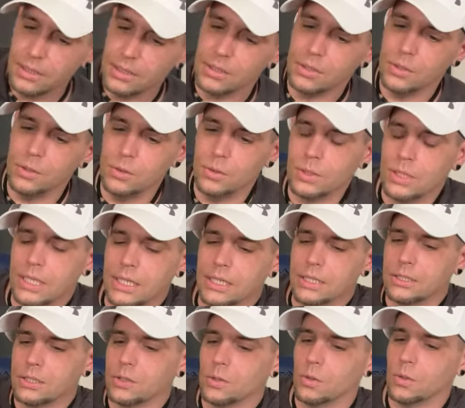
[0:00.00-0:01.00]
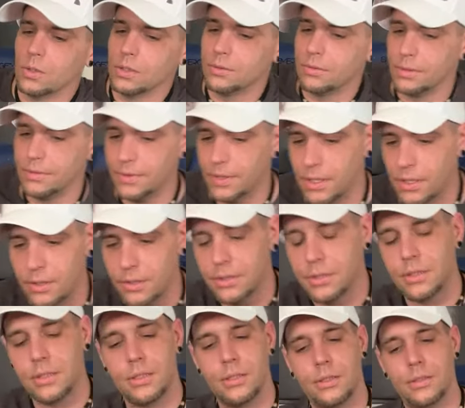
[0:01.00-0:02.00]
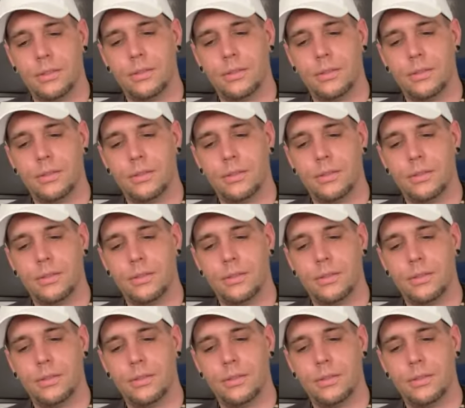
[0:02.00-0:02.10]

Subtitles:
Ooh, King of Swords reversed.